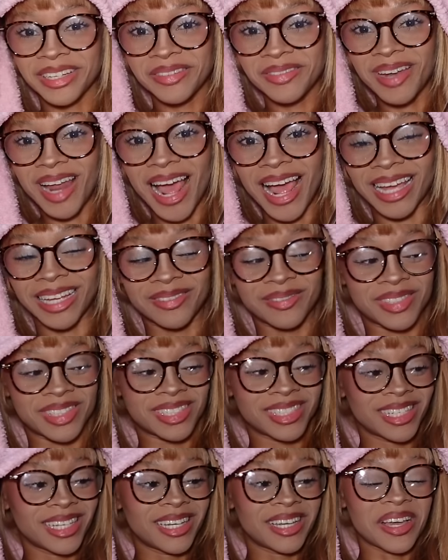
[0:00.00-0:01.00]
new
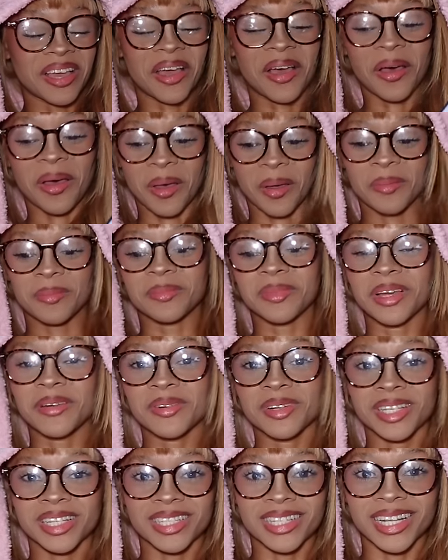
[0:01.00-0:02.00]
knives. Um,
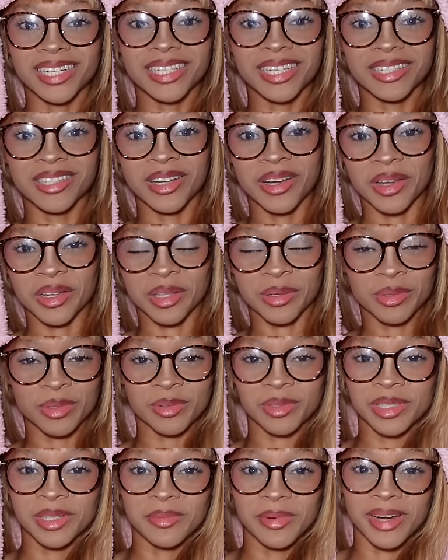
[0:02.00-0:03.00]
ever since that TikTok that was
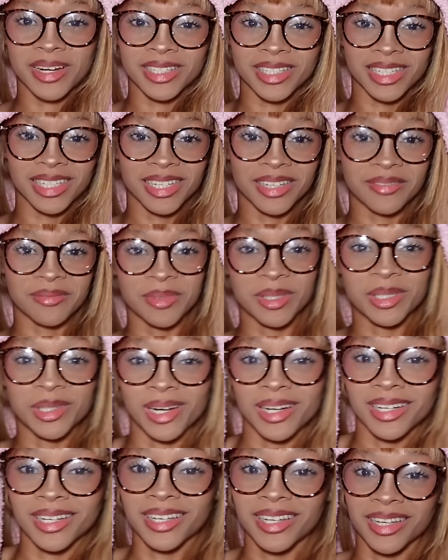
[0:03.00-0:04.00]
really embarrassing of me
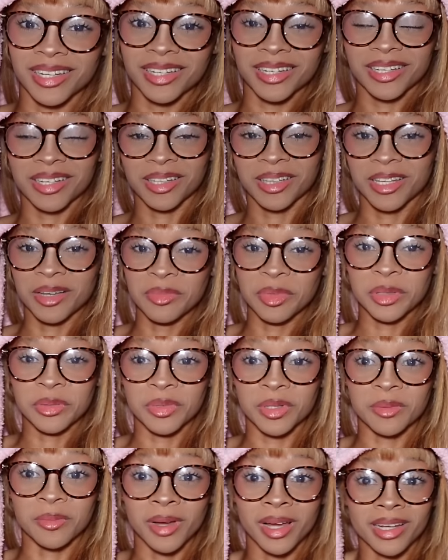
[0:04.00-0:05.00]
trying to cut a lemon
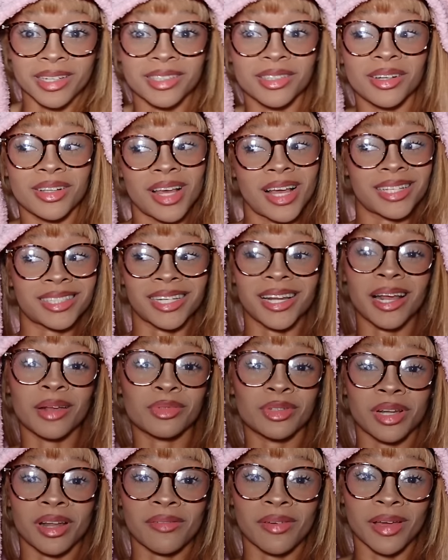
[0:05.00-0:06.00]
with my dull ass
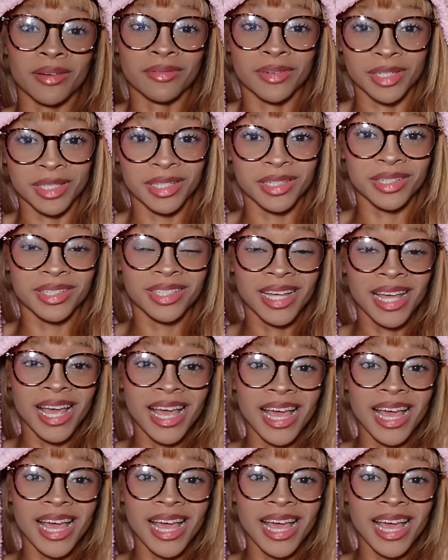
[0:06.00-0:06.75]
knives that I've had for years,